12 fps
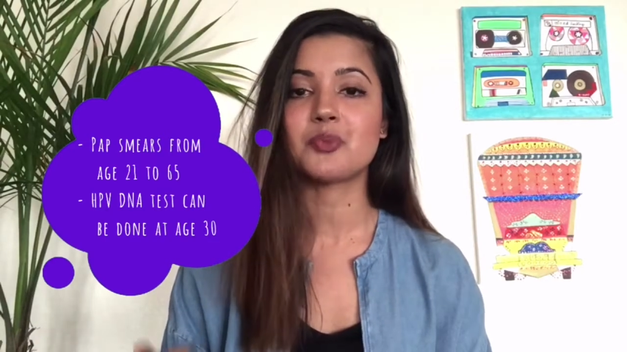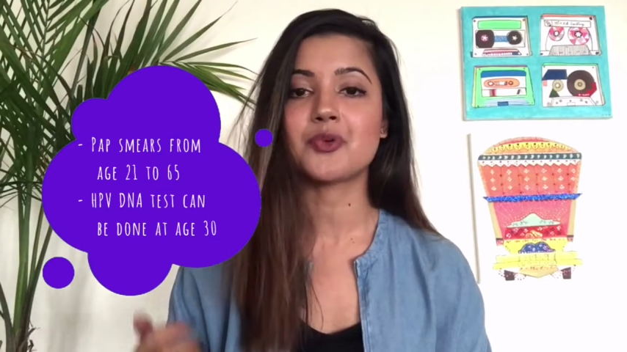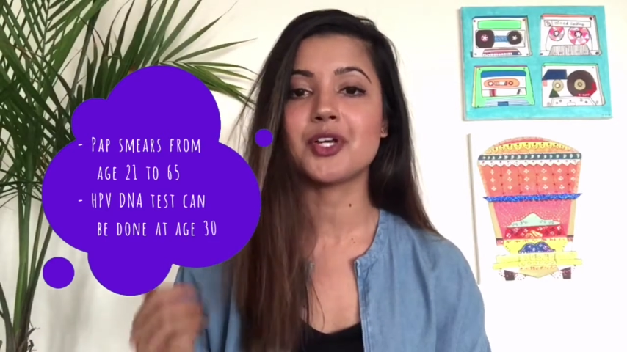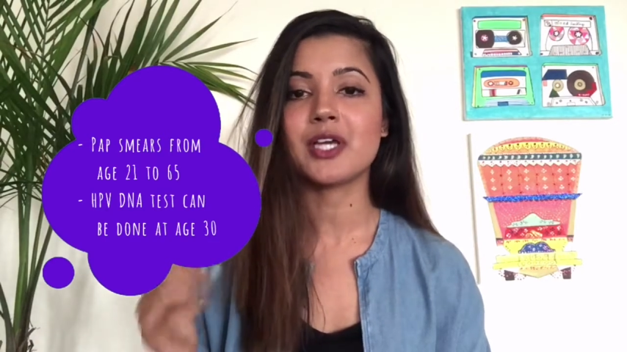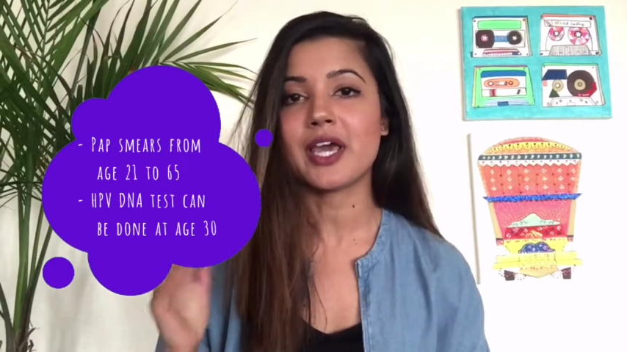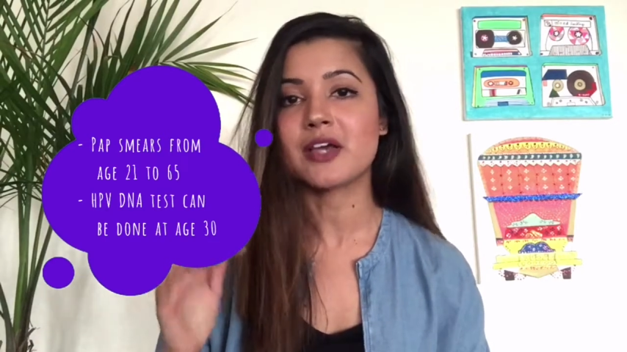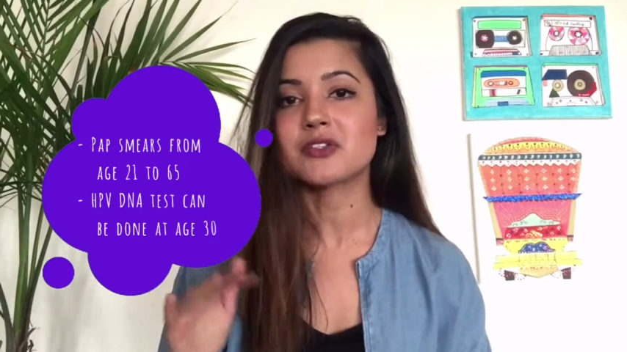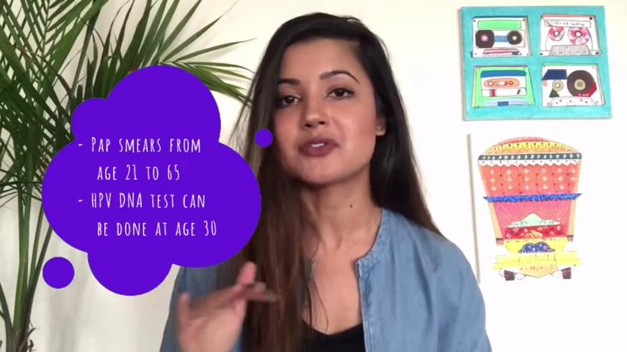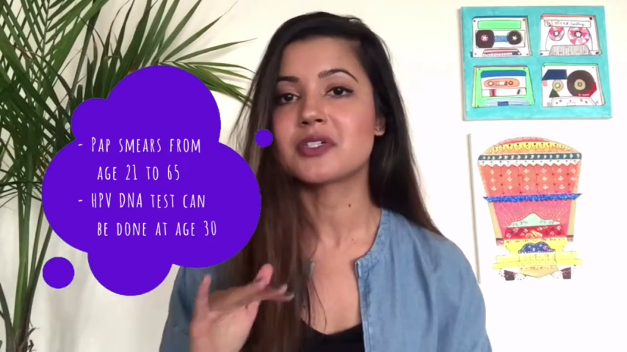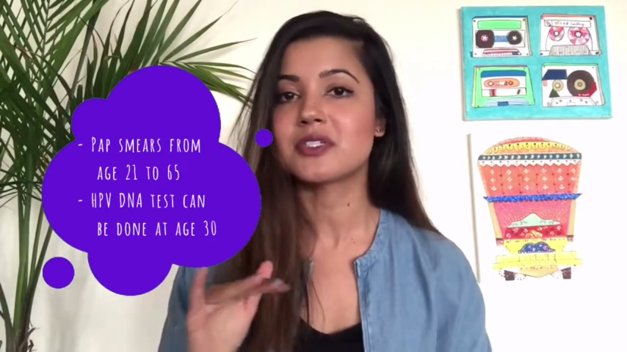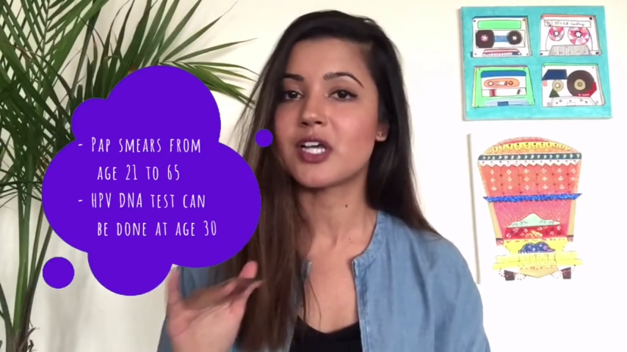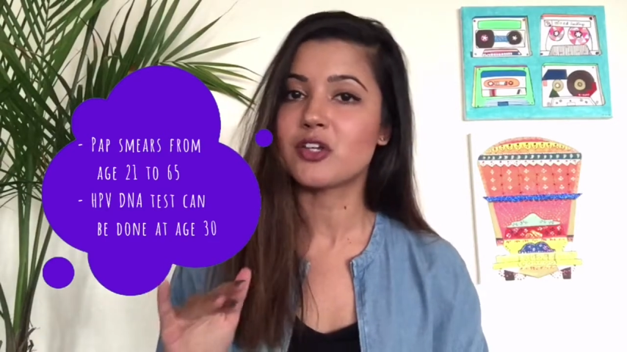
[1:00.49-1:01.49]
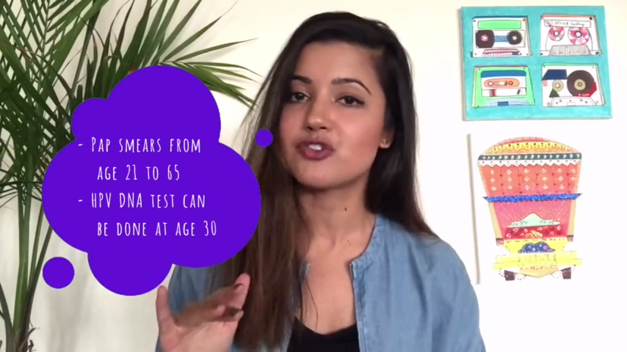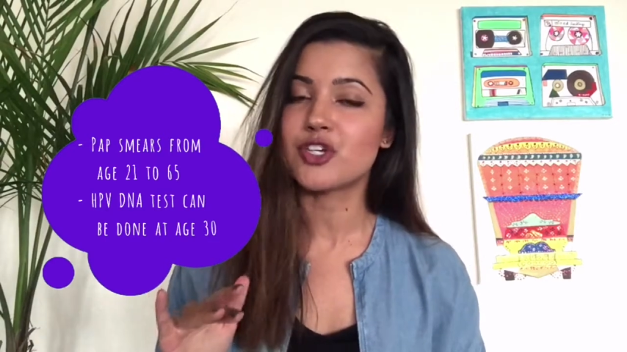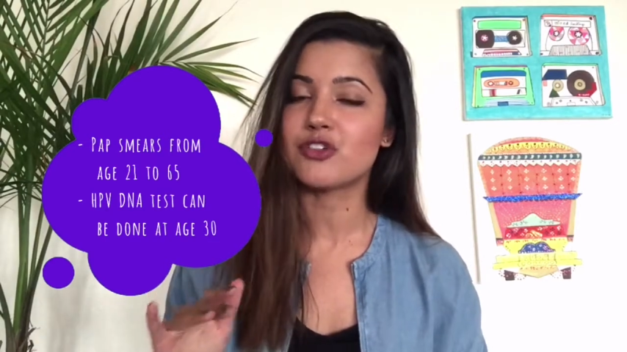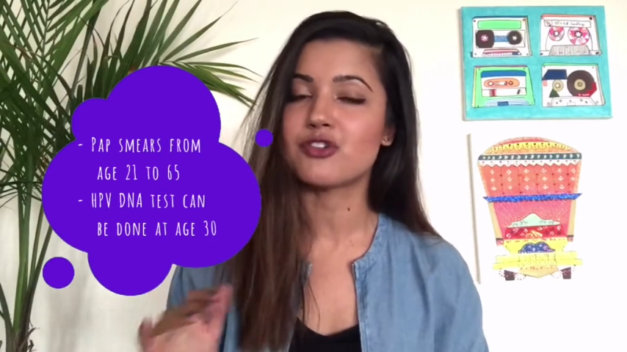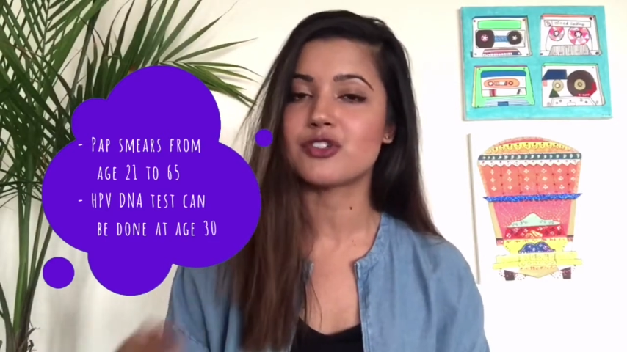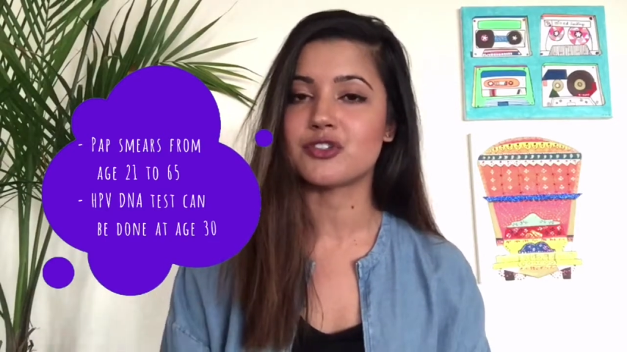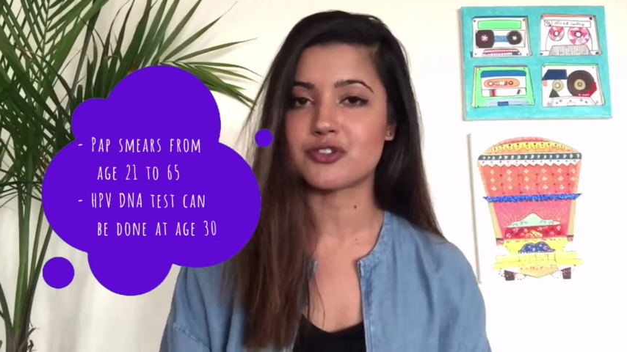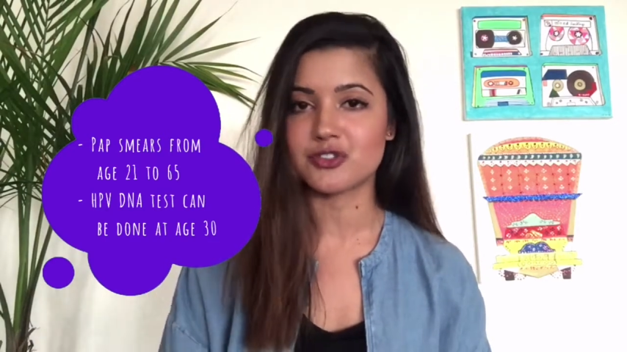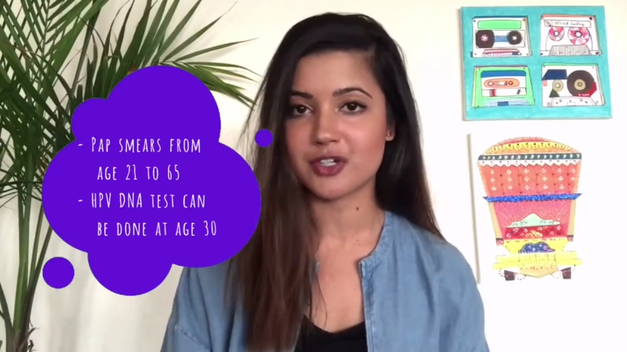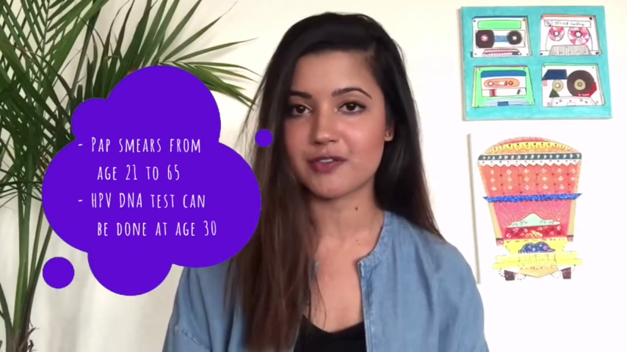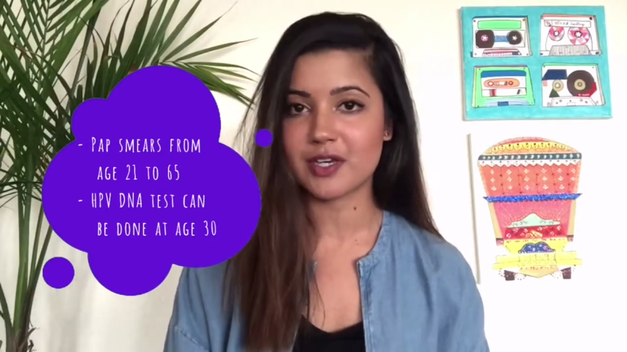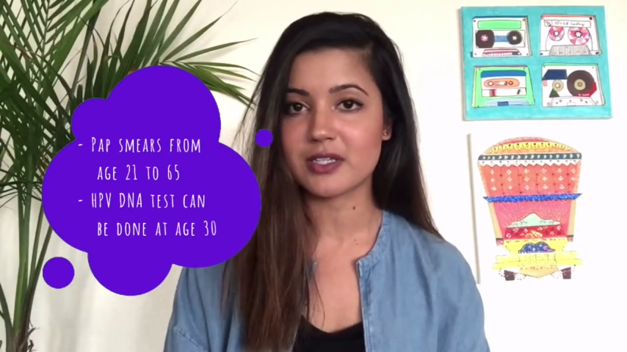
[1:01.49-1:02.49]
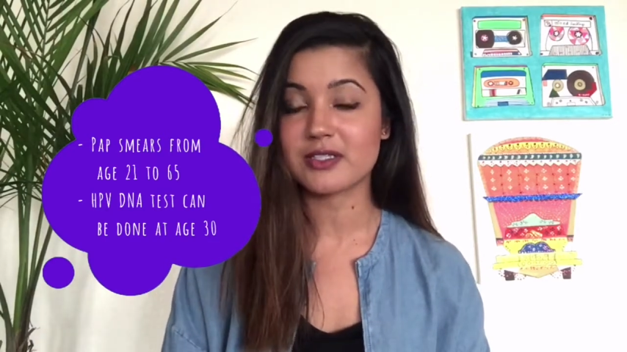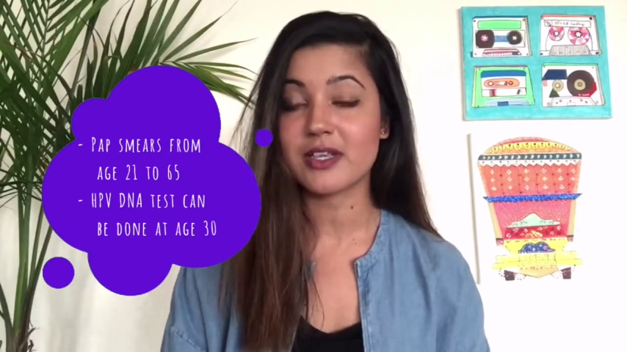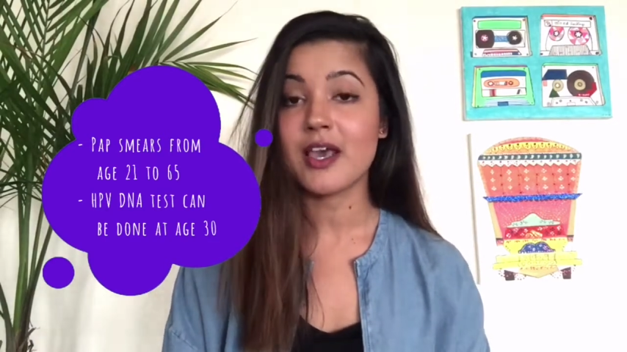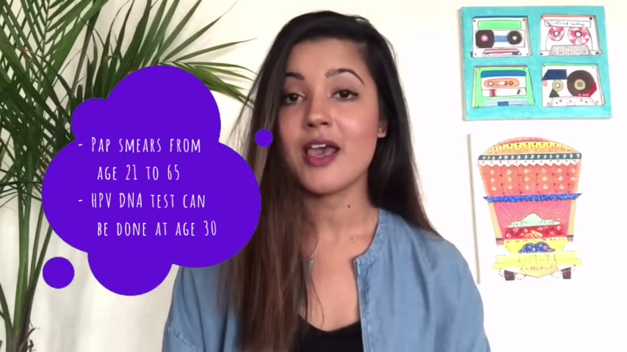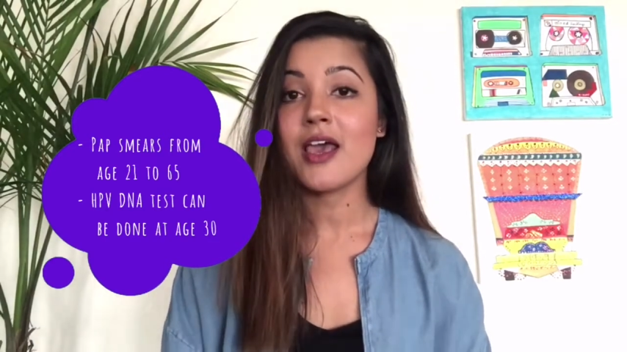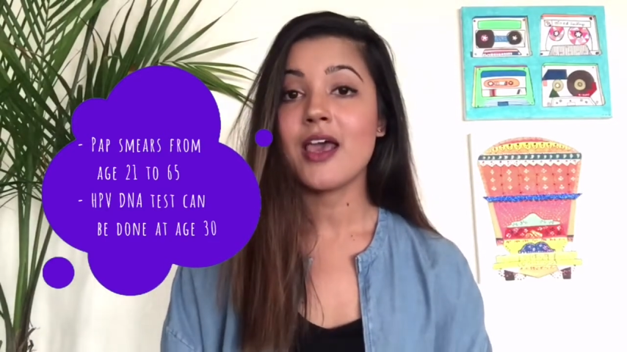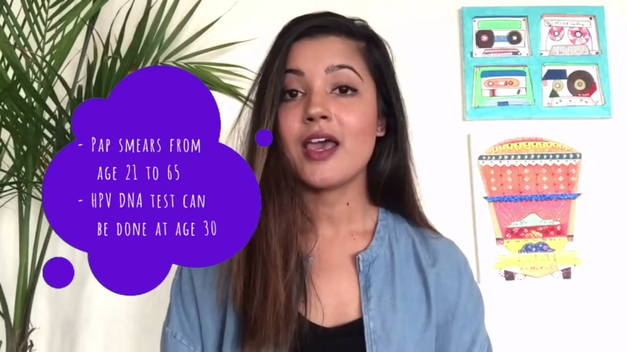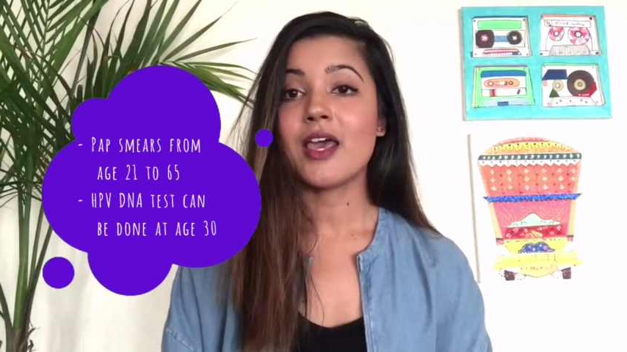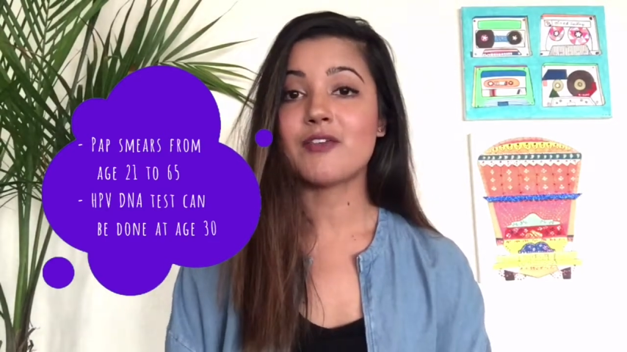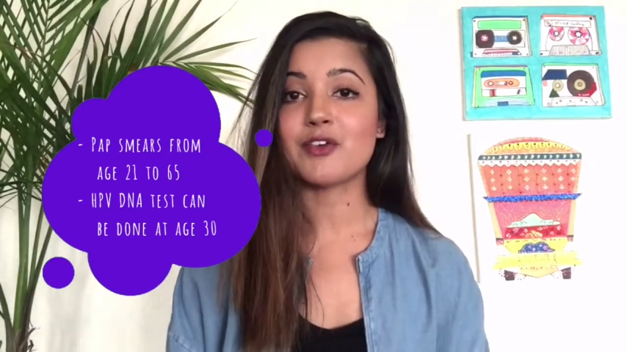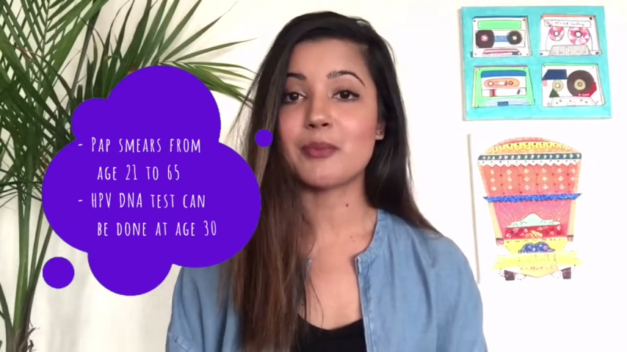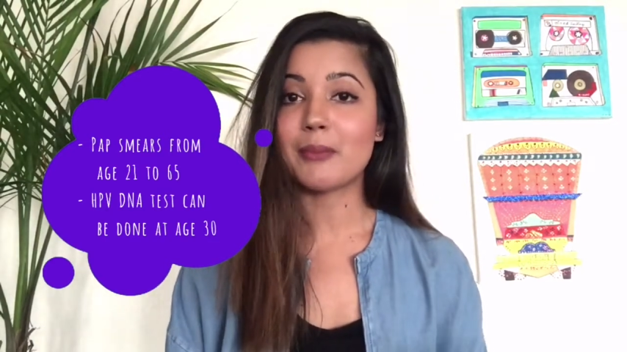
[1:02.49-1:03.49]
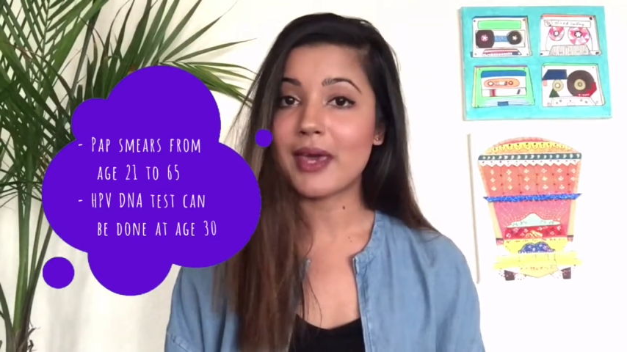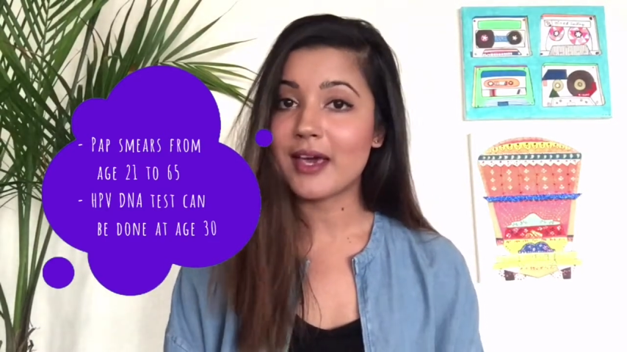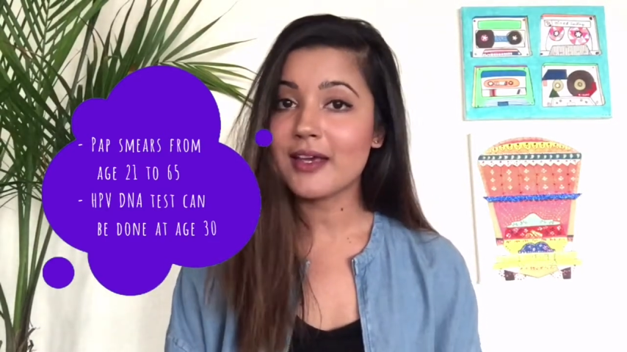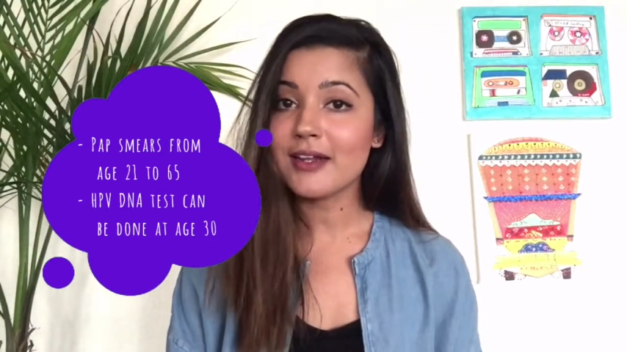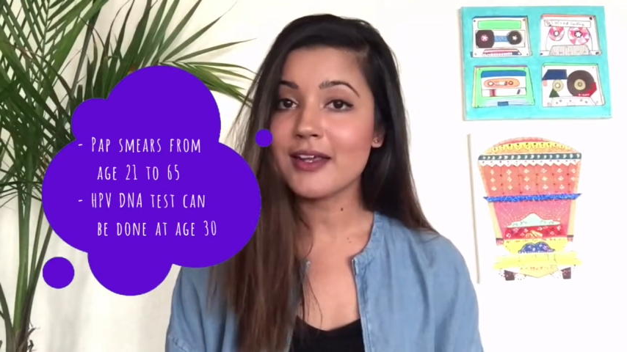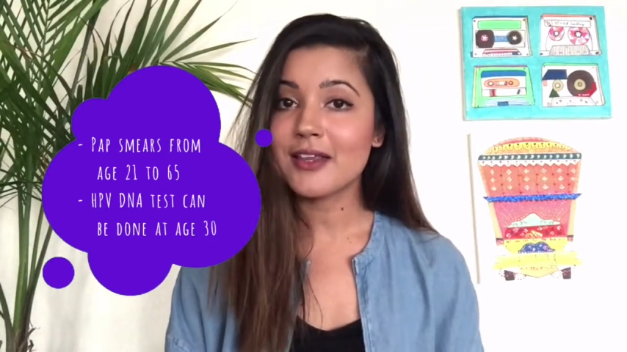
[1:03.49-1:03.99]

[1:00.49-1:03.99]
precancerous cell changes in your cervix. If you're a man,